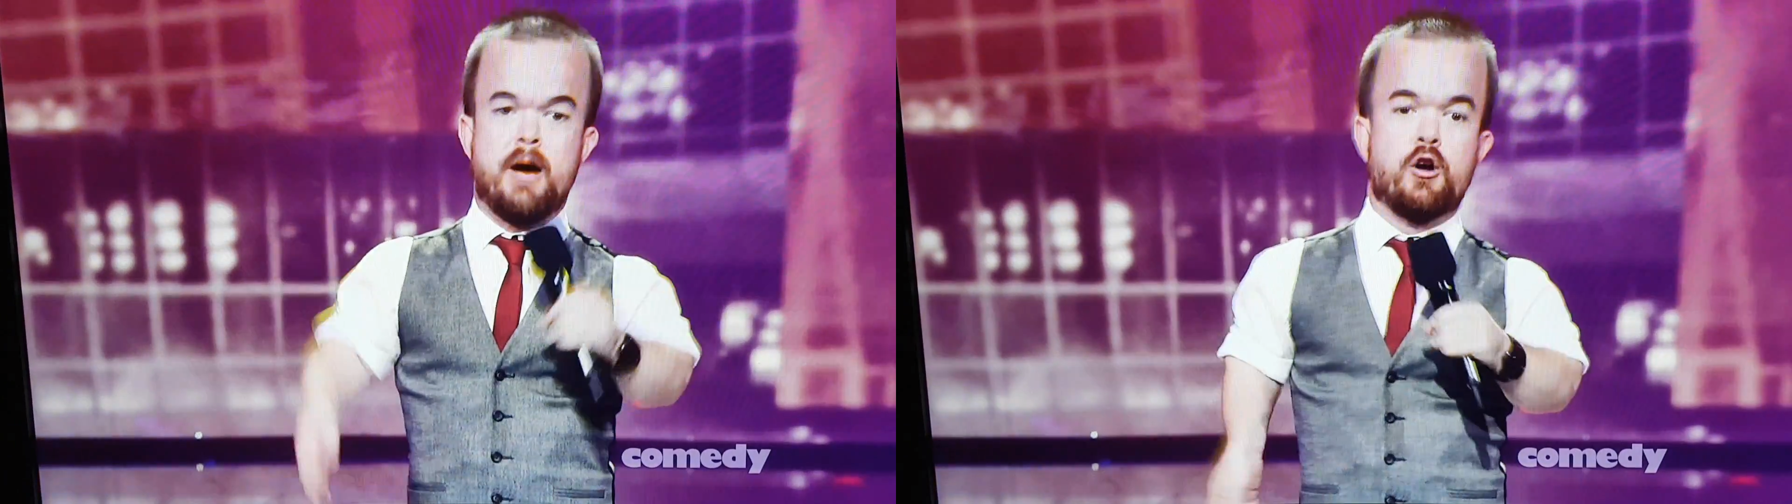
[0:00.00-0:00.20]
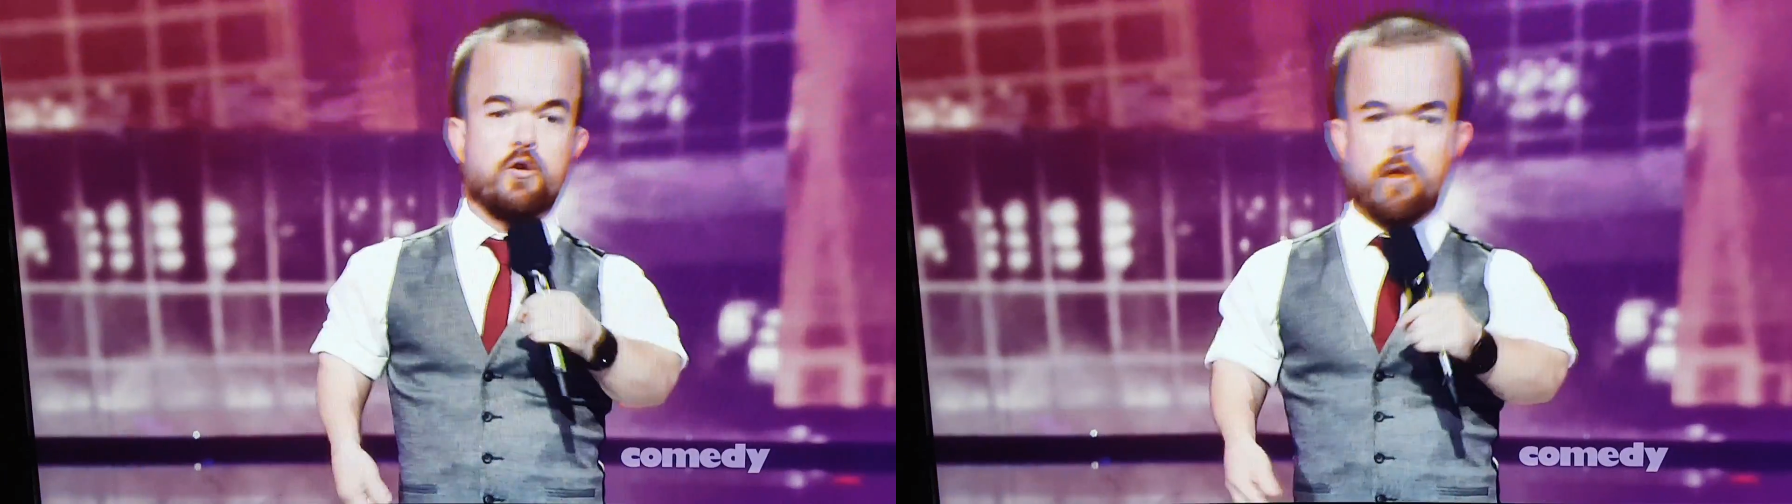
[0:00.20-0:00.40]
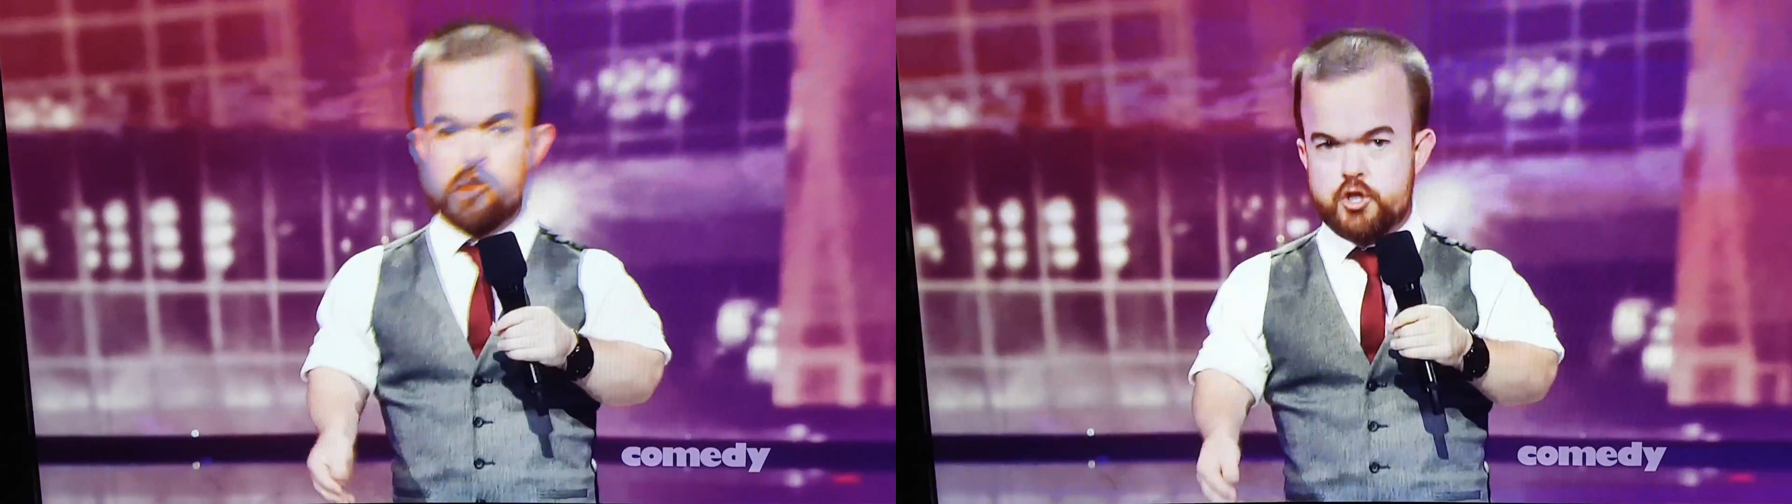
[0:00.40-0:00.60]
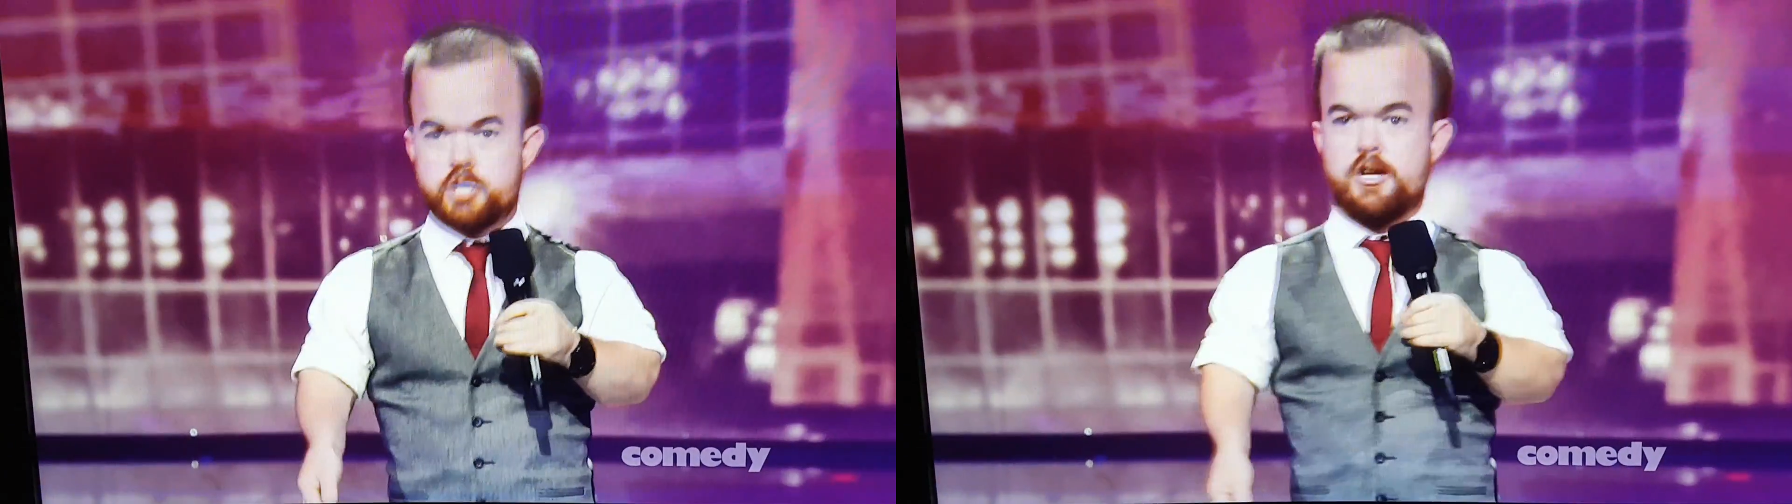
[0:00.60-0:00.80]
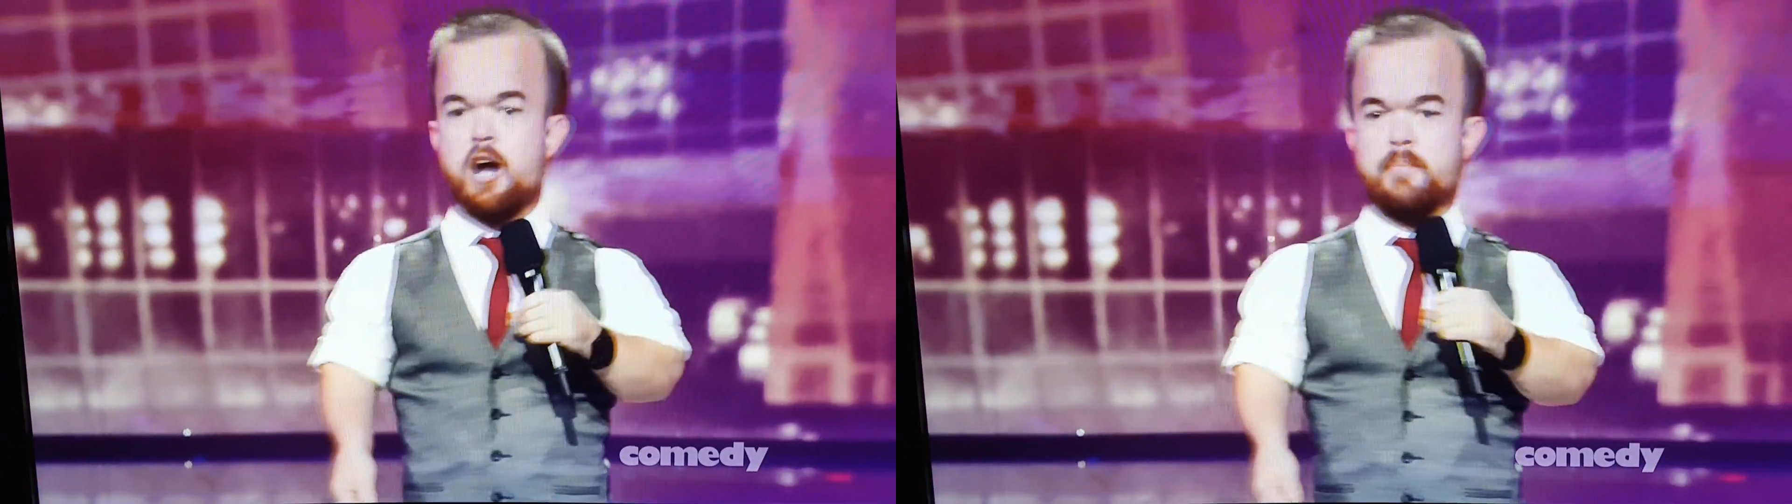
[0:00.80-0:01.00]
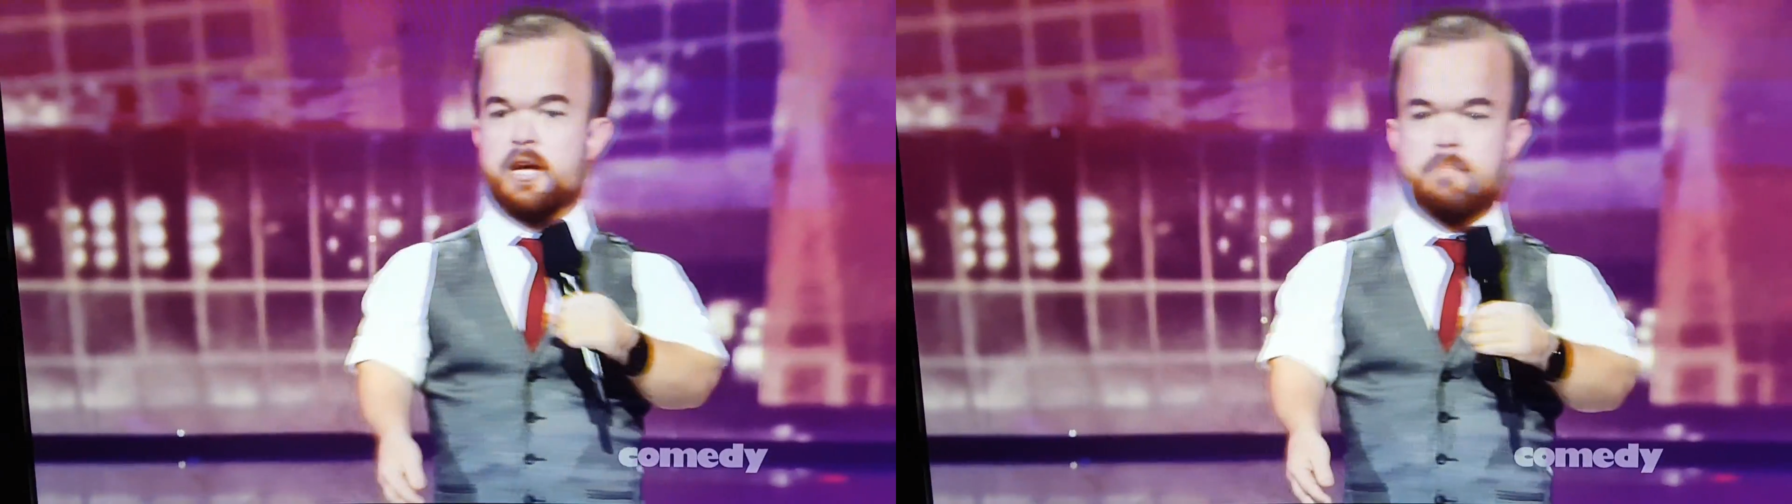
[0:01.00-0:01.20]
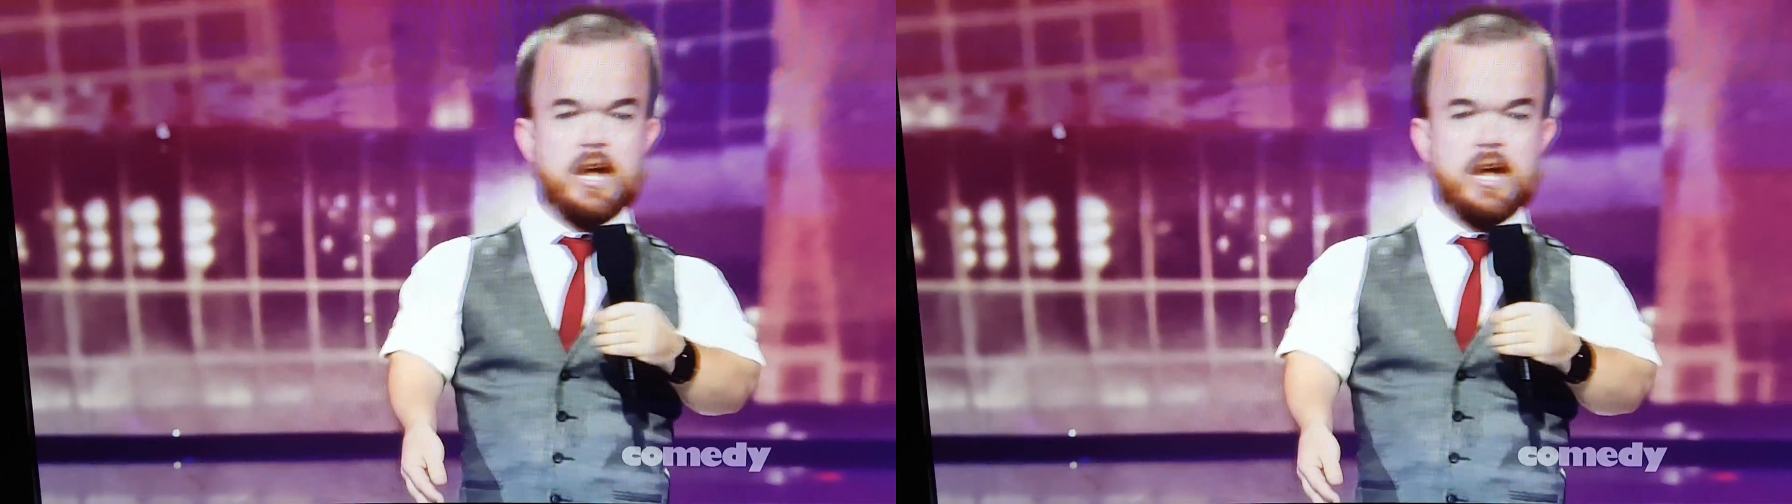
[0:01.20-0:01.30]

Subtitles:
about grocery shopping.